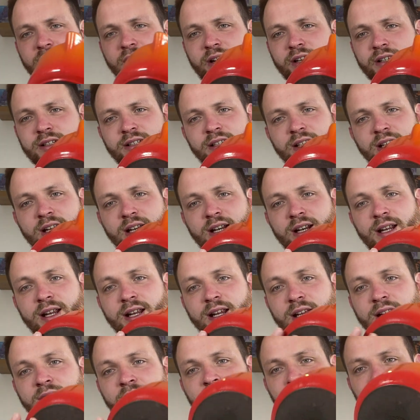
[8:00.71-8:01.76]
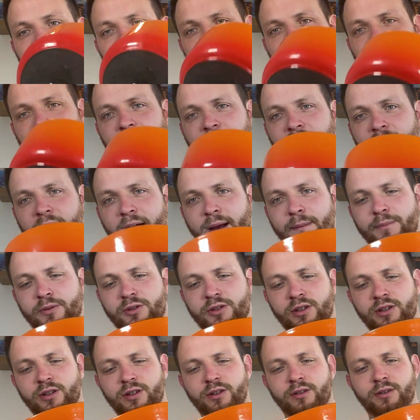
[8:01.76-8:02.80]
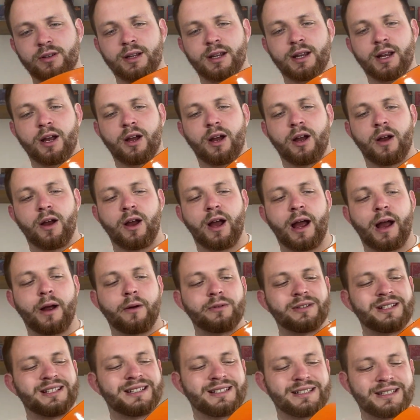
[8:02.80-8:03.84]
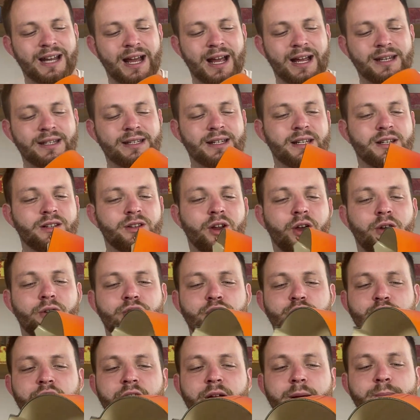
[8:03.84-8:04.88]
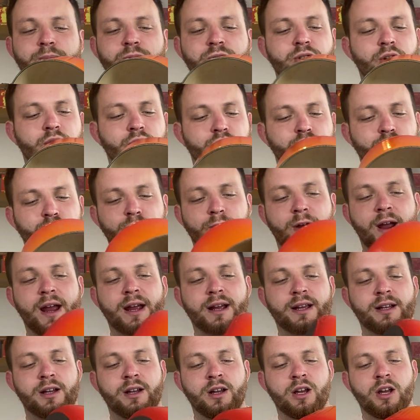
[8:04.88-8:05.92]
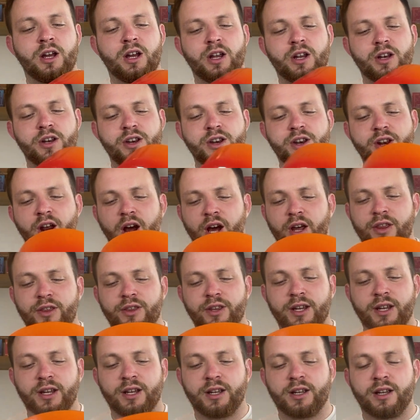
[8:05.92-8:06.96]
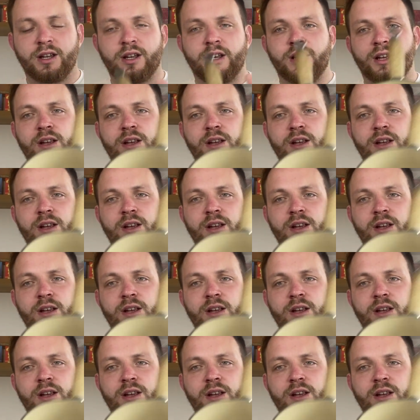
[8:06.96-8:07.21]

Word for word: nice and clean. Absolutely outstanding, no chips, no crack, nothing.